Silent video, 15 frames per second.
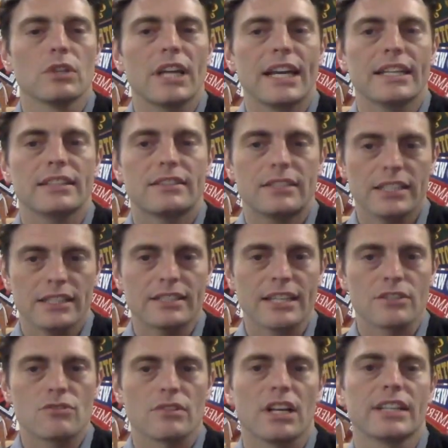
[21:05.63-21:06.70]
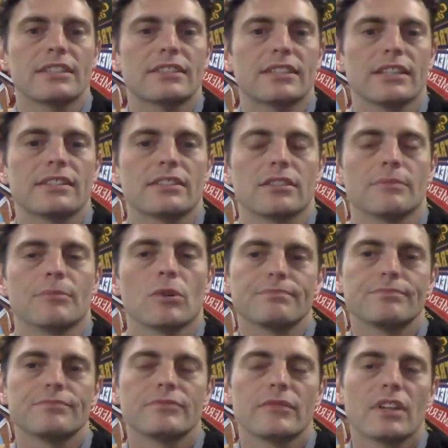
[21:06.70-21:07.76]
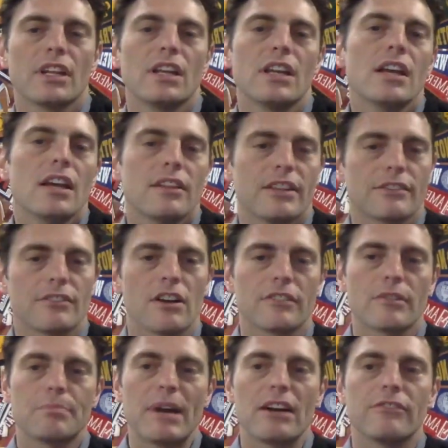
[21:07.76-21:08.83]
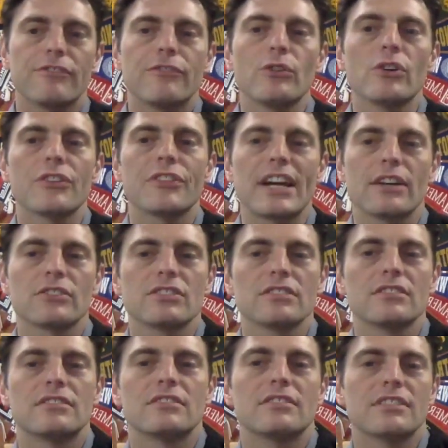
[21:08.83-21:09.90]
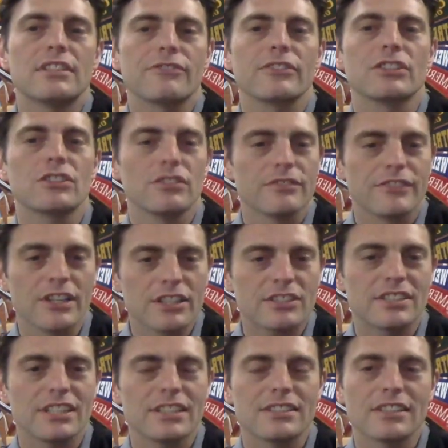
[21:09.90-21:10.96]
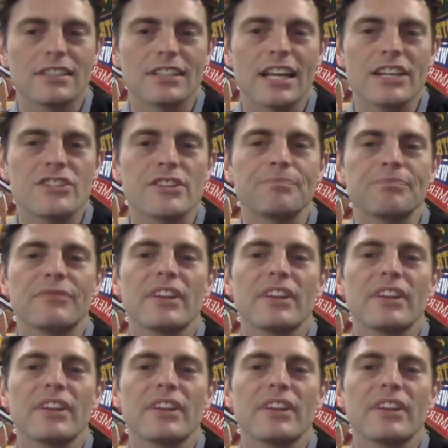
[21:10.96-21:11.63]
a decentralized system. There are about 4,000 different universities in the nation,